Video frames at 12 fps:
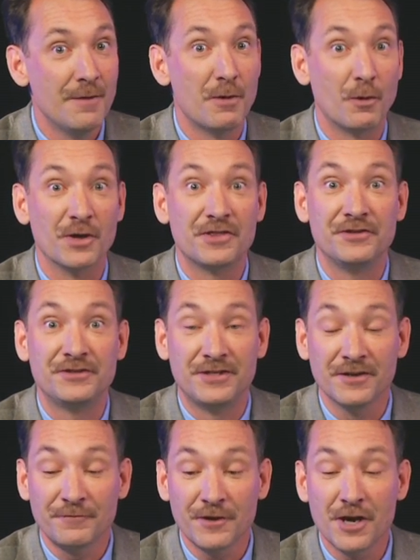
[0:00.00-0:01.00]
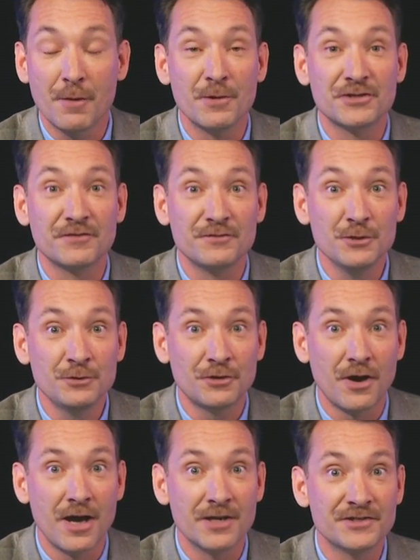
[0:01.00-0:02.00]
but with different numbers of
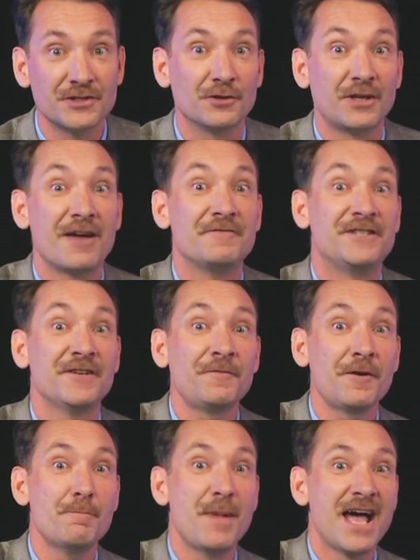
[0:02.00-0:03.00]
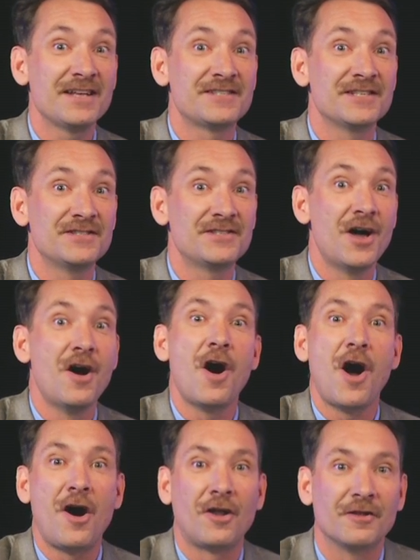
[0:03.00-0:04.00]
neutrons, you'll have different masses,
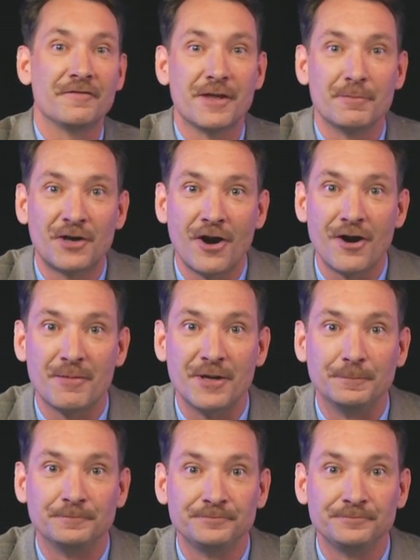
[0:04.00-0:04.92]
all of them carbon.